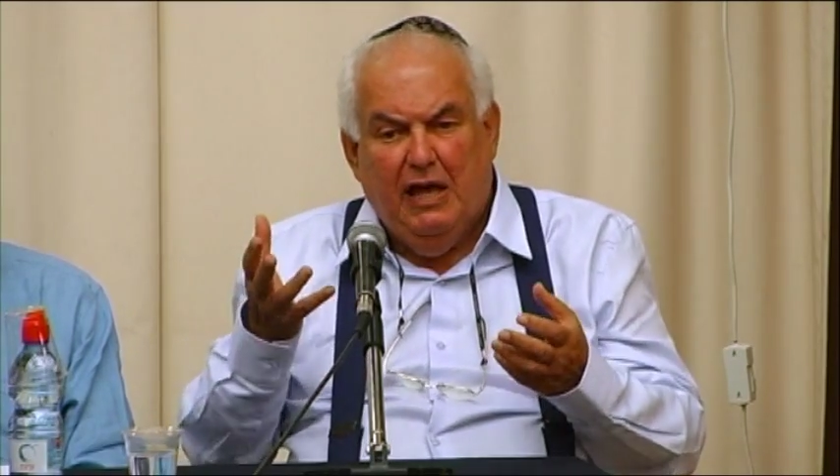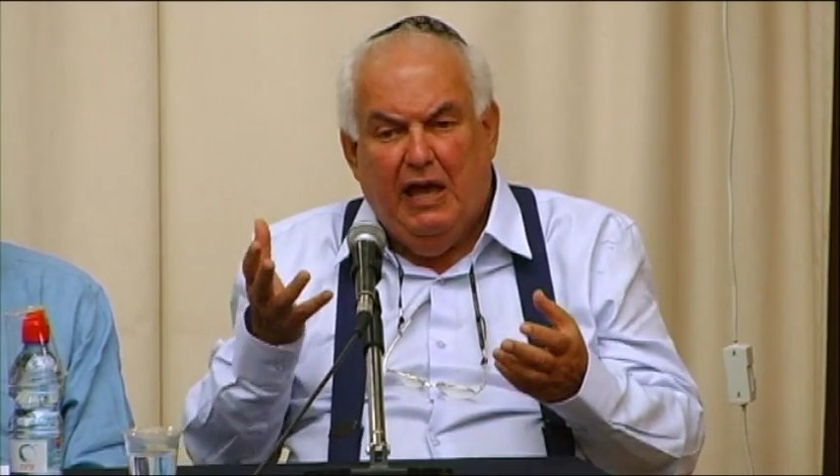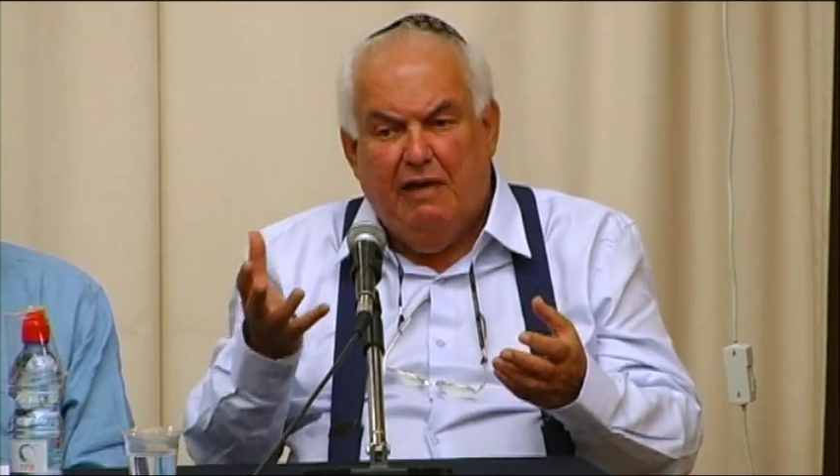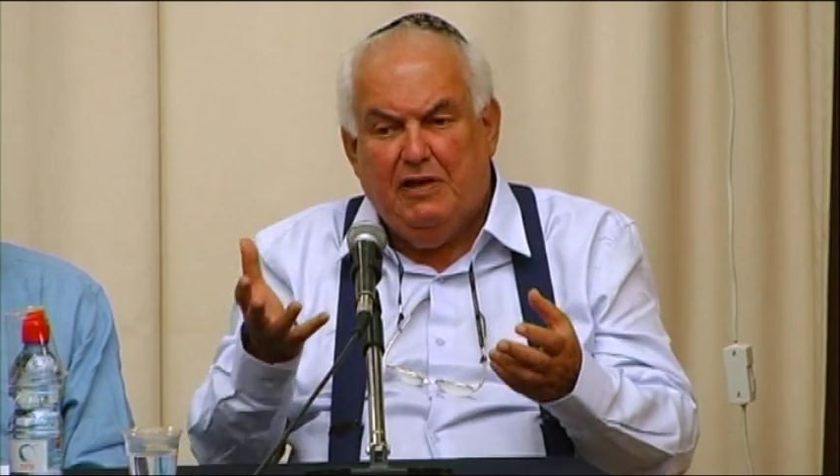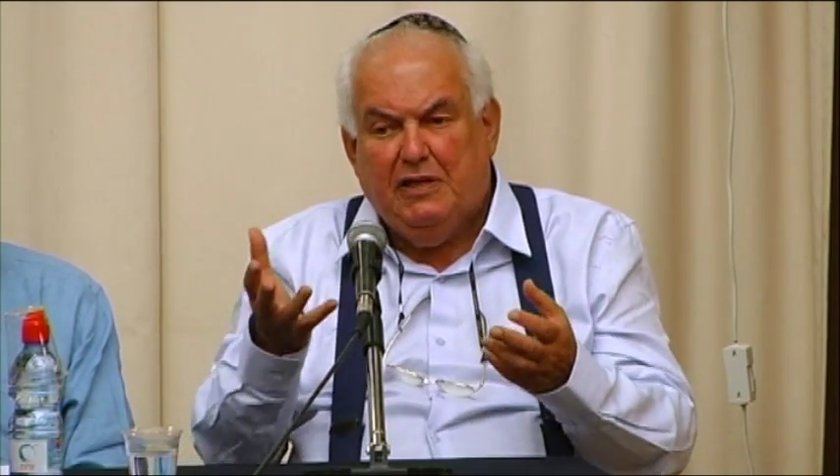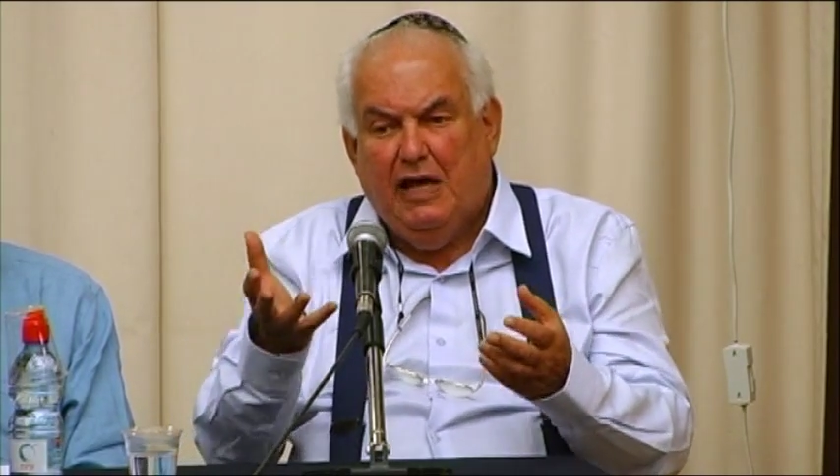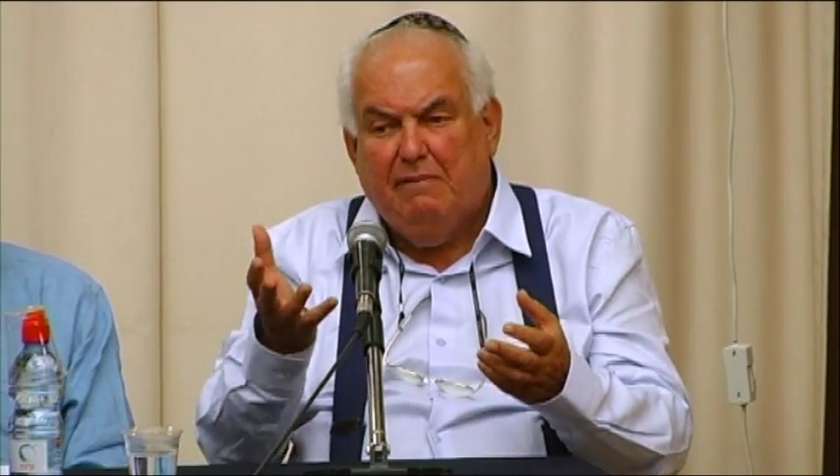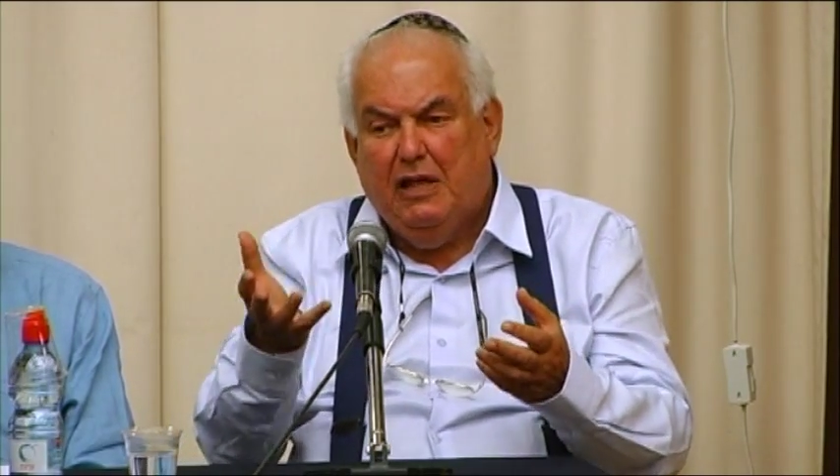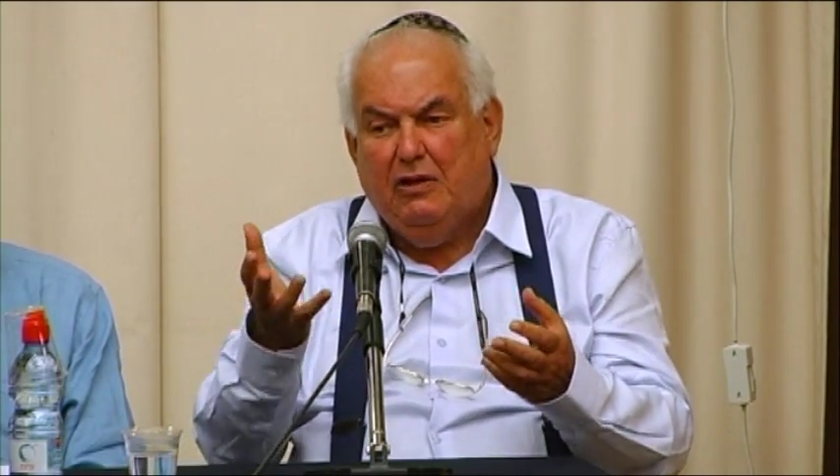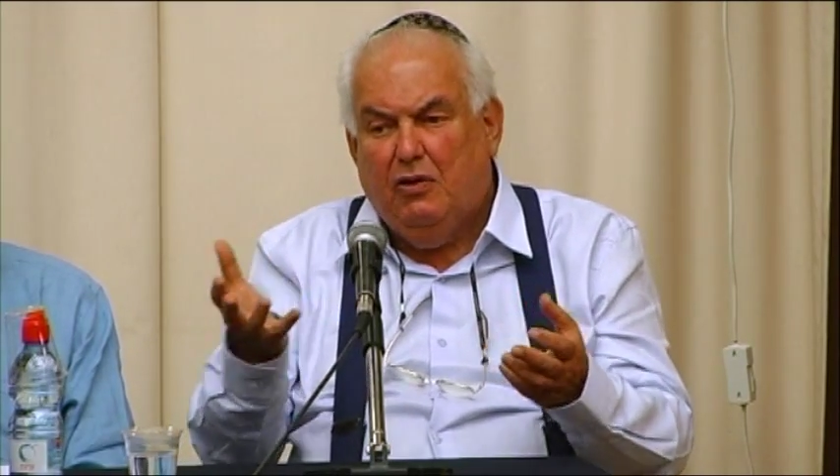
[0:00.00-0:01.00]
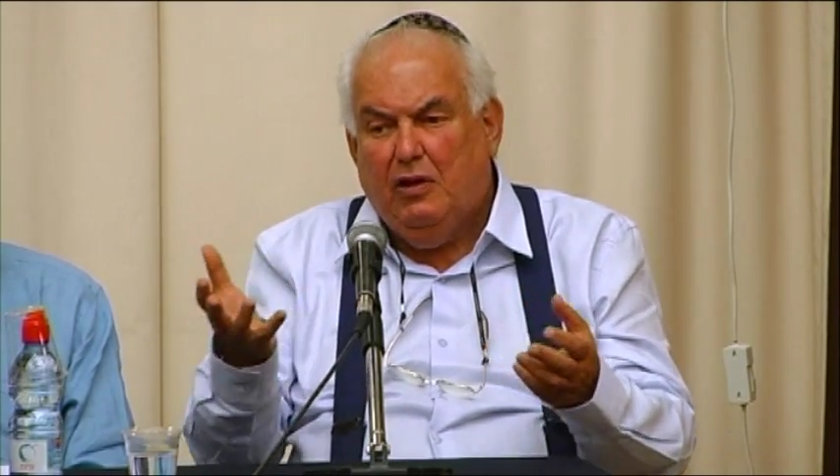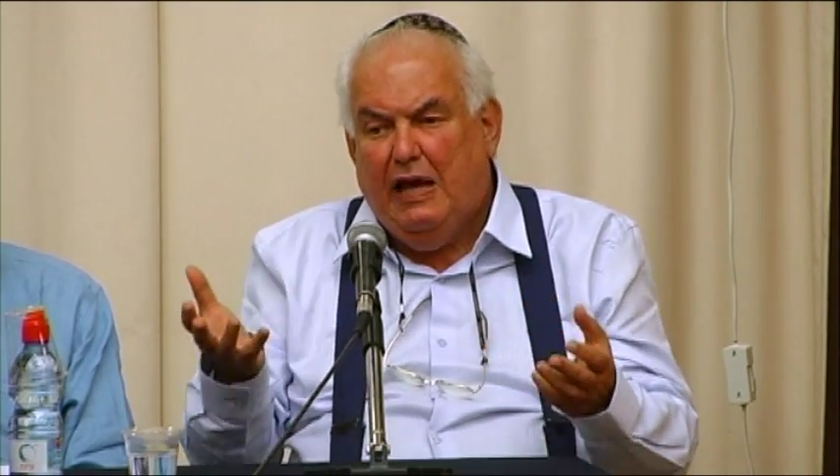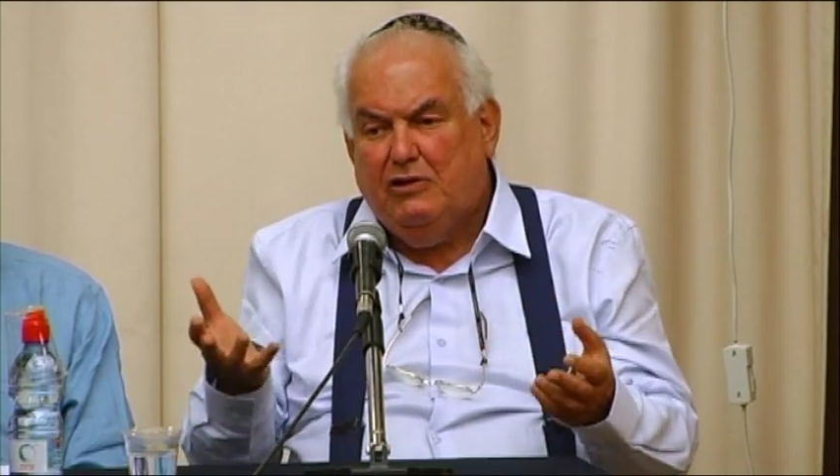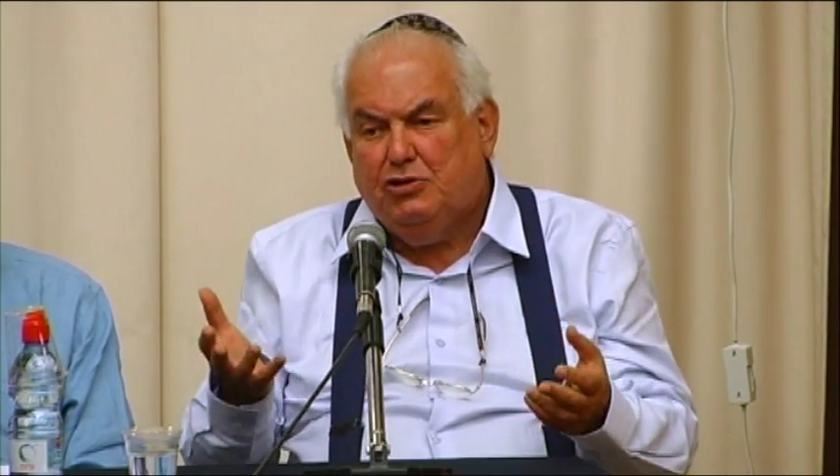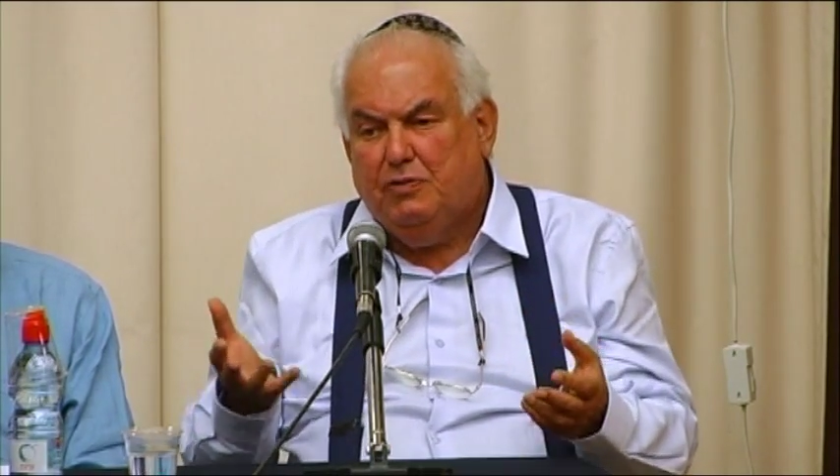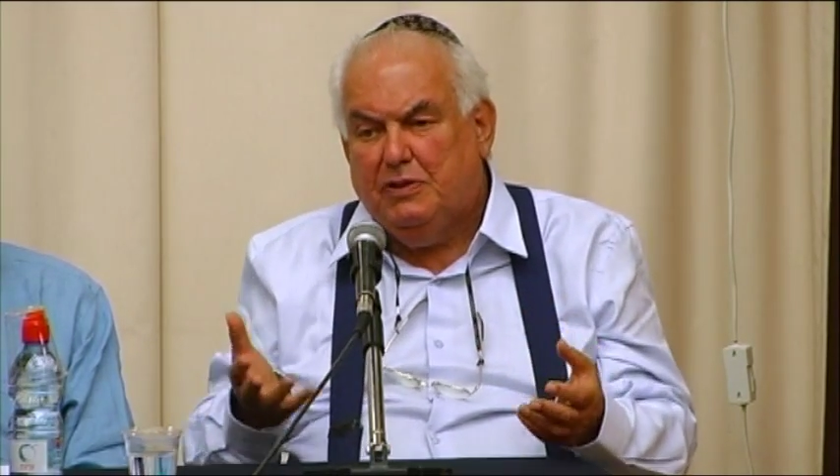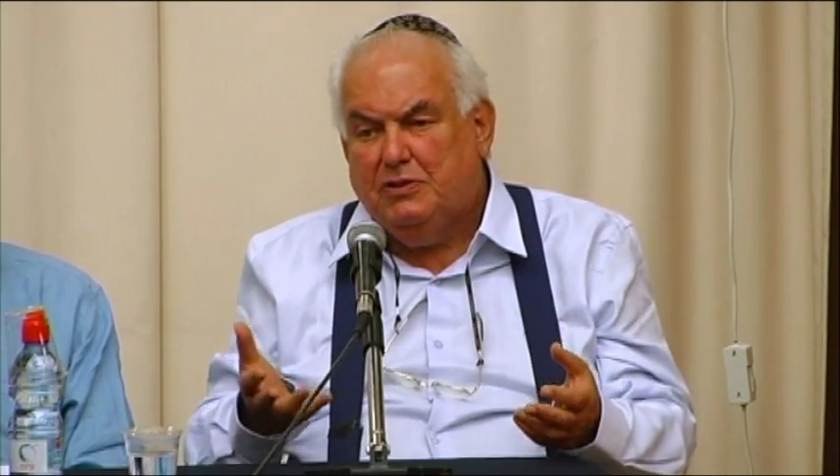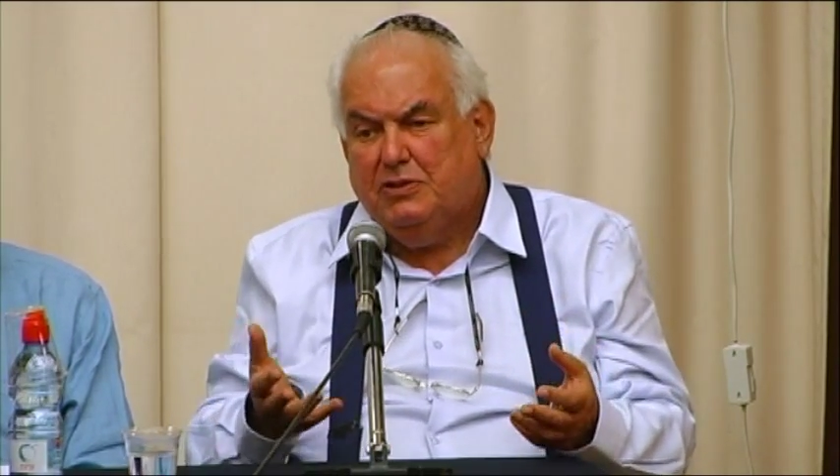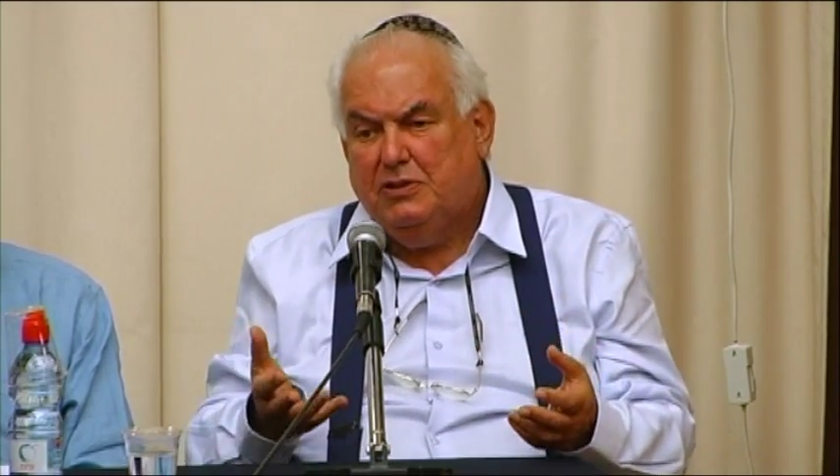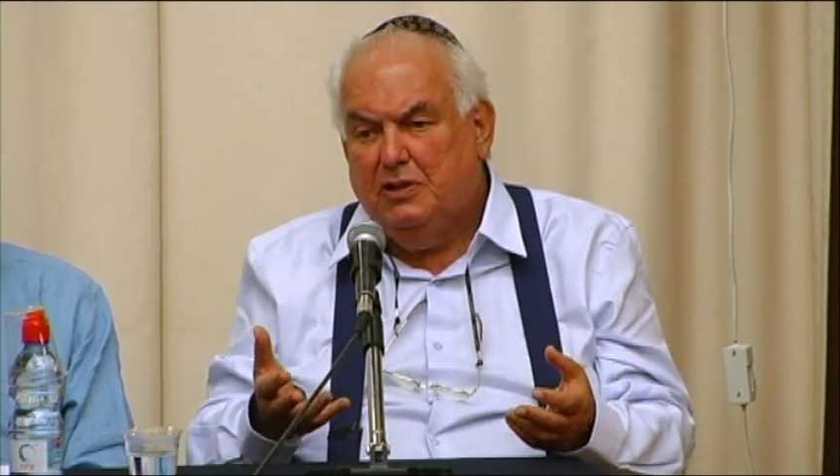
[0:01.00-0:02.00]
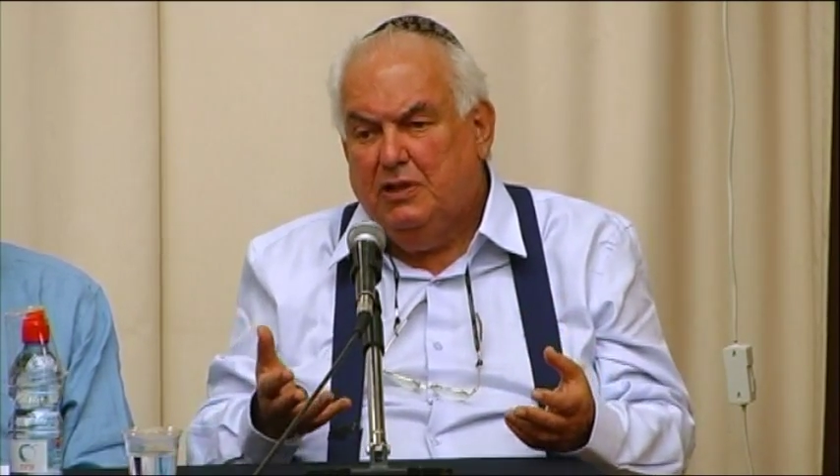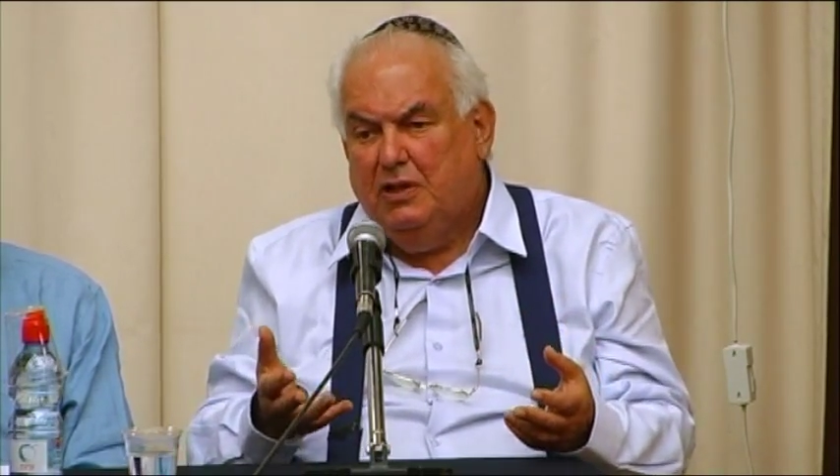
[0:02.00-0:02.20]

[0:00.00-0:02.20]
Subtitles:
every time they go to Auschwitz.